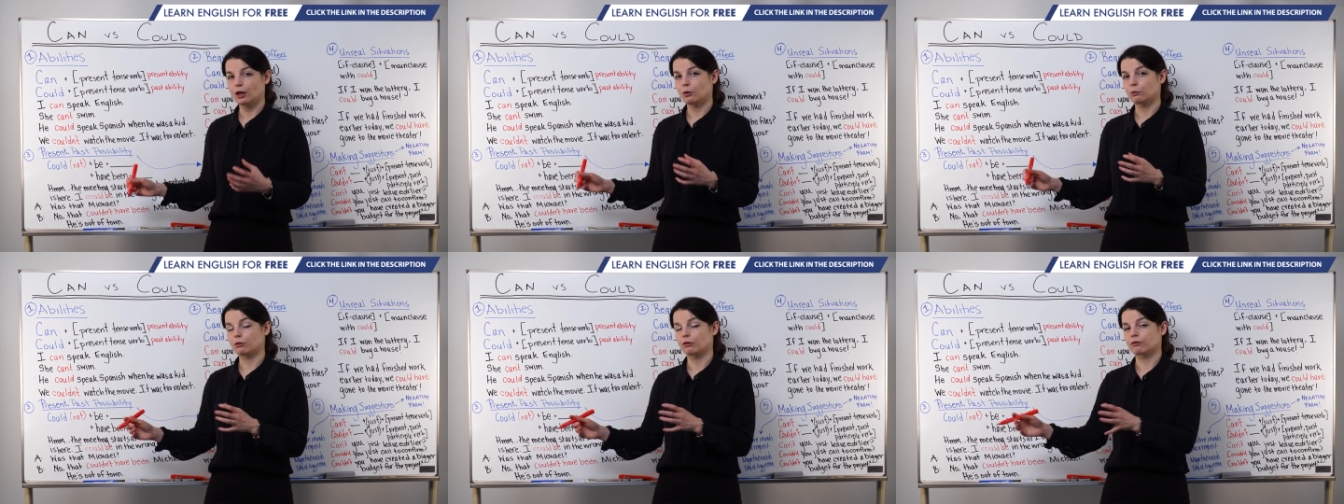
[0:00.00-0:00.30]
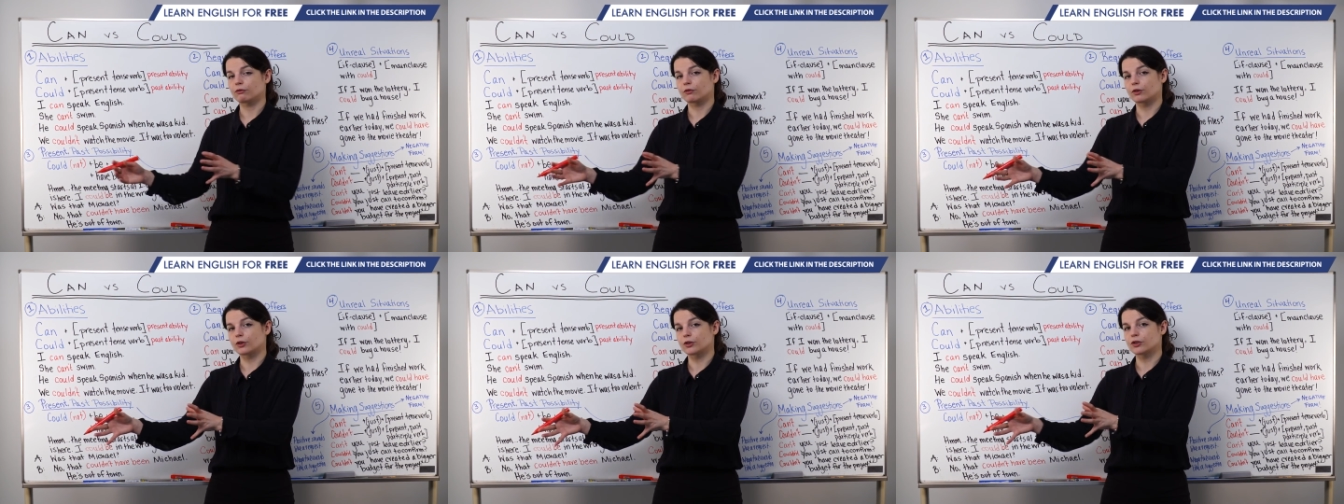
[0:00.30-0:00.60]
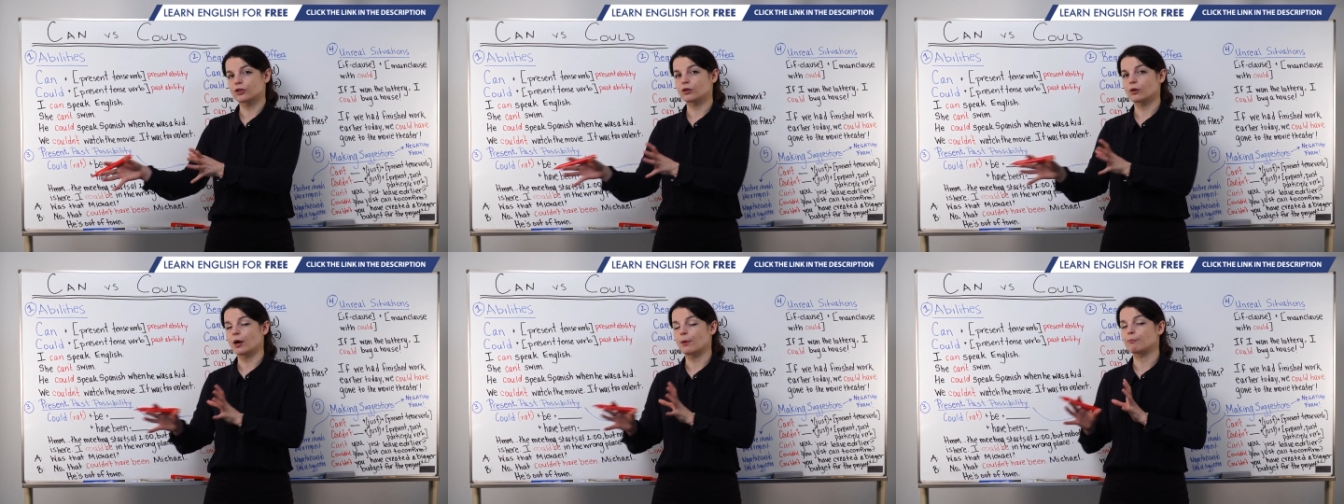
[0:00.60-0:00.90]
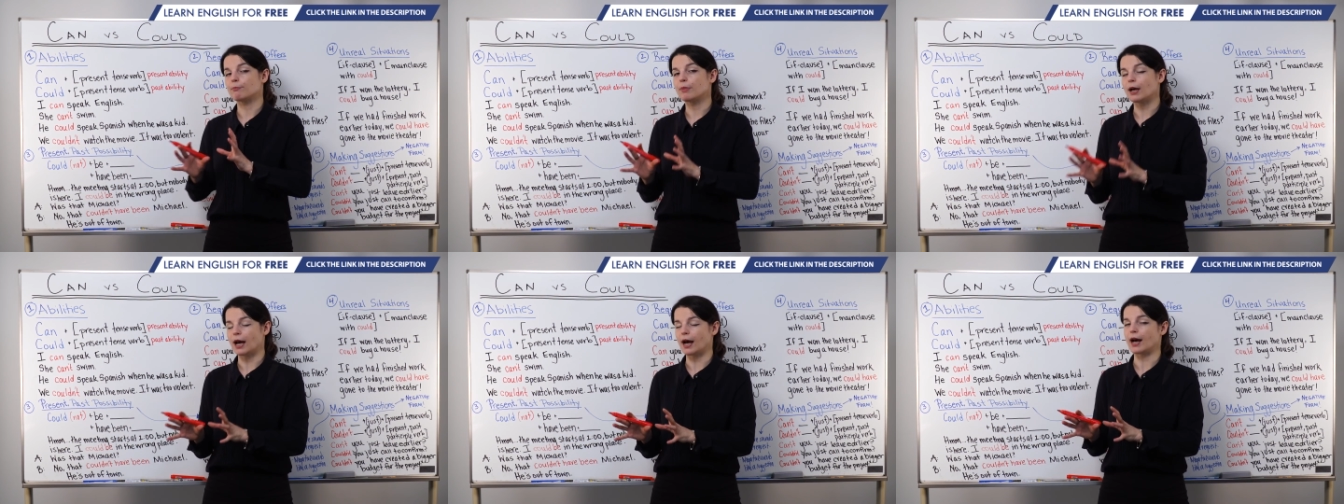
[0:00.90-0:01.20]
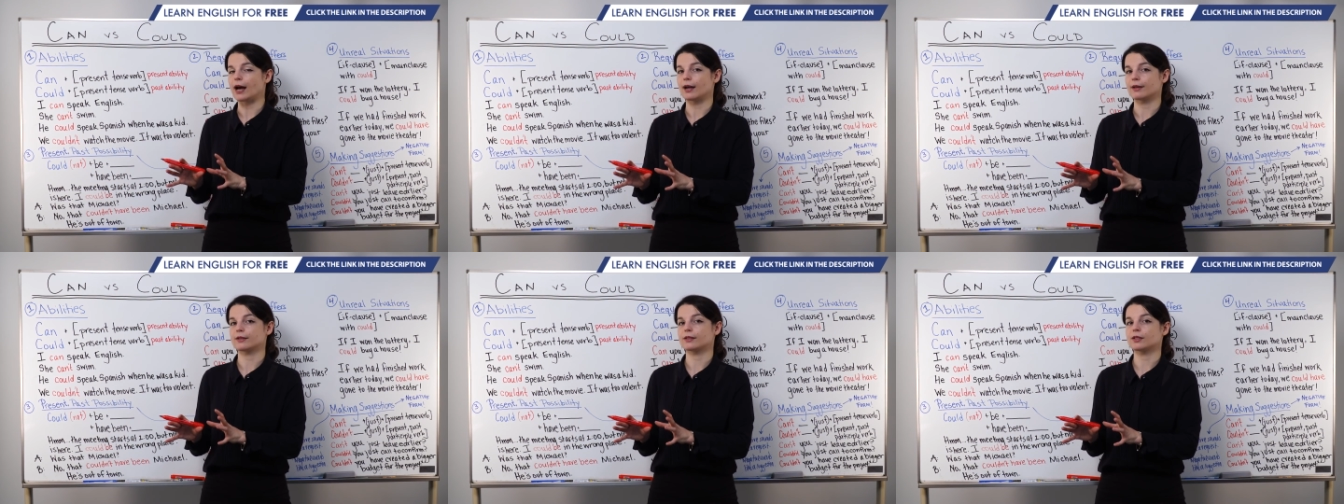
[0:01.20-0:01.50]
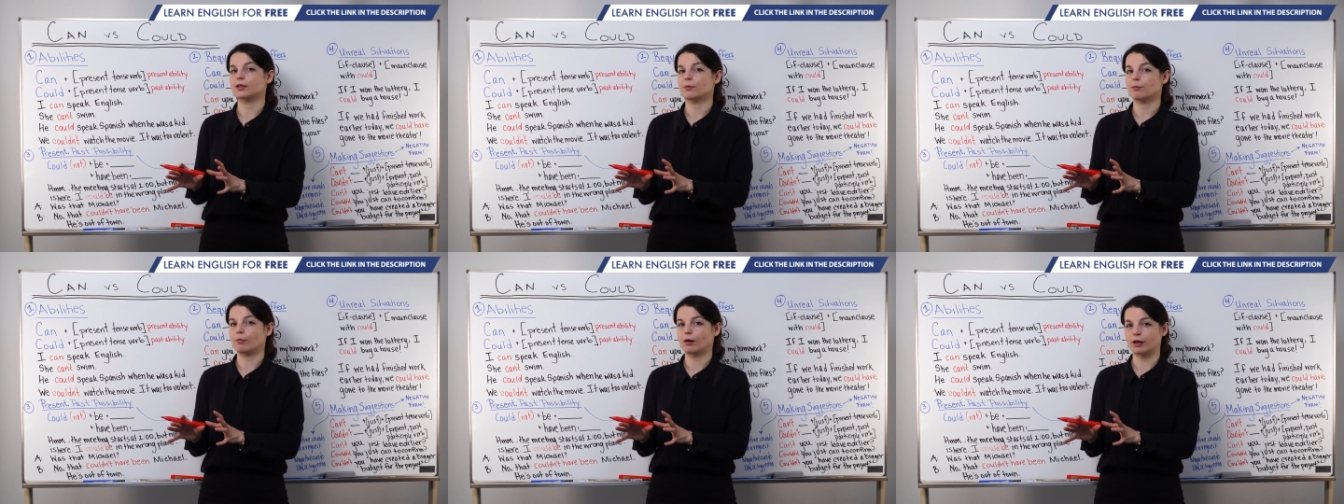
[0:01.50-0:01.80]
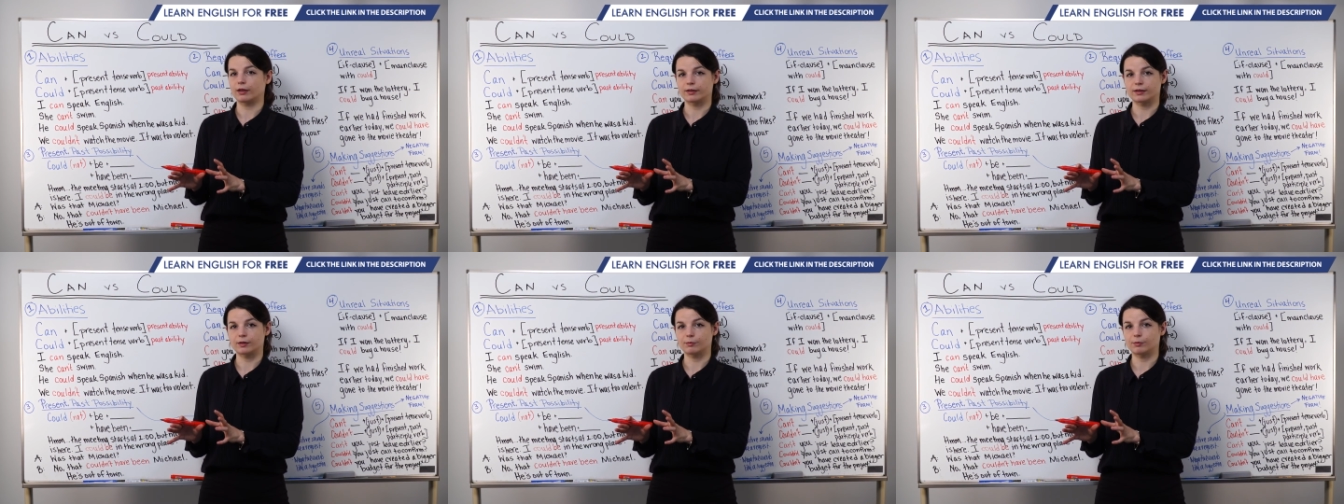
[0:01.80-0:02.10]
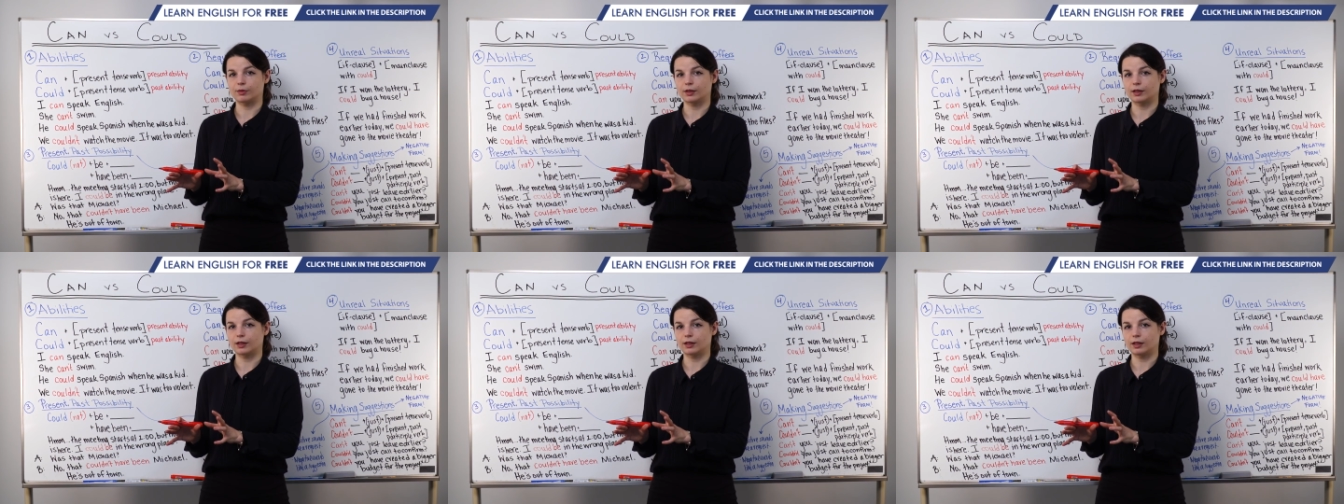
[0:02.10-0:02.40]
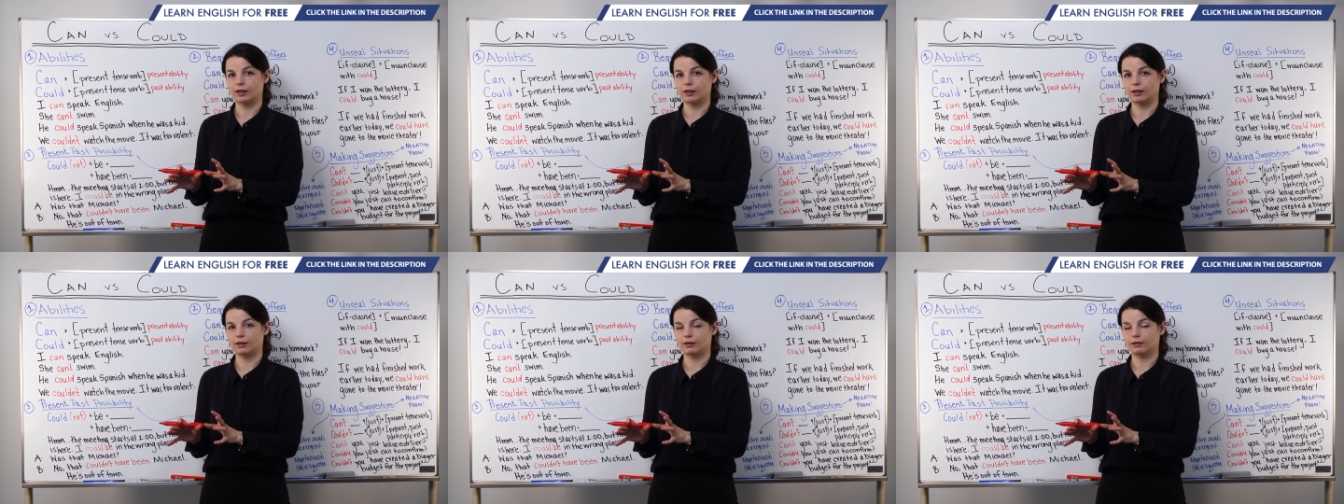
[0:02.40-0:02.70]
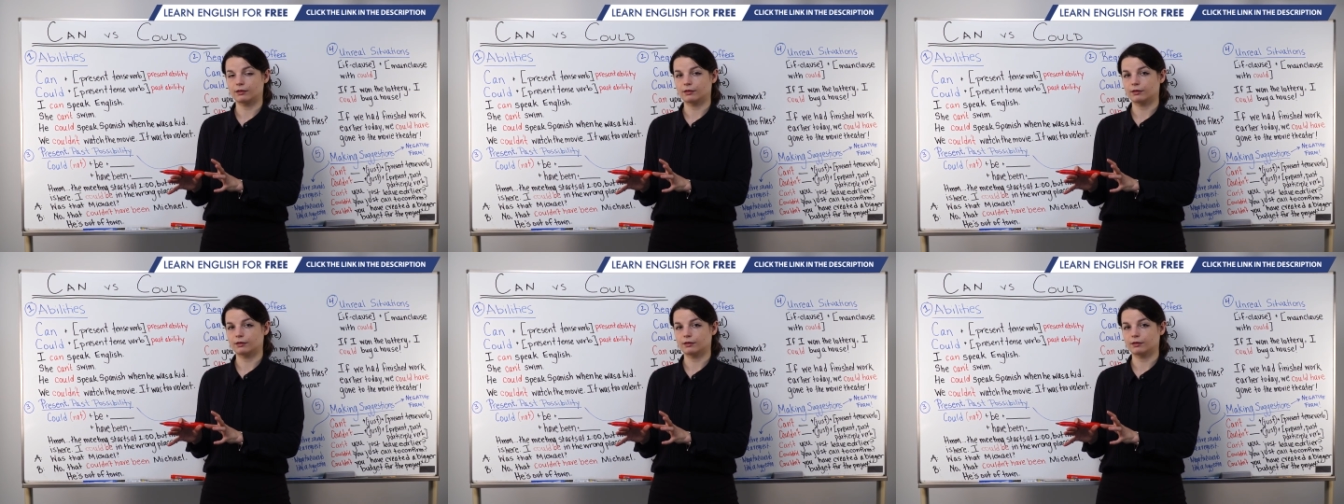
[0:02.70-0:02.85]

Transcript: refers to a past possibility.